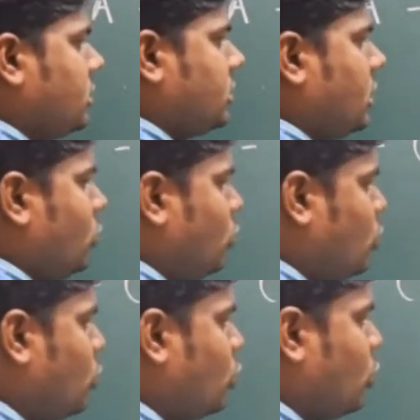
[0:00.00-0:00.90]
the
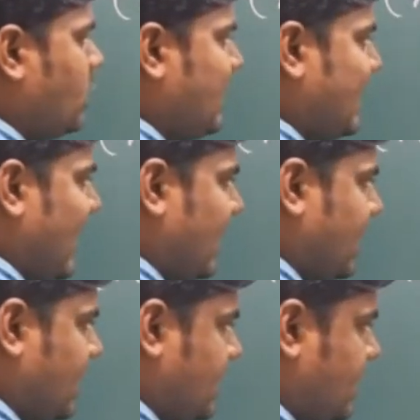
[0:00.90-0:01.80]
two
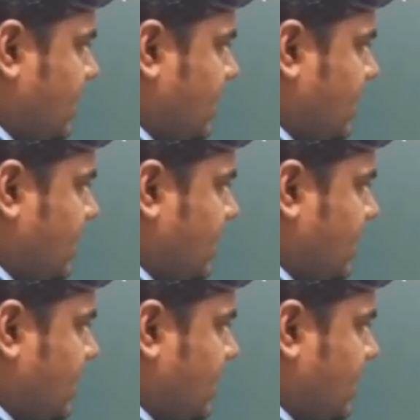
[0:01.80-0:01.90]
triangles.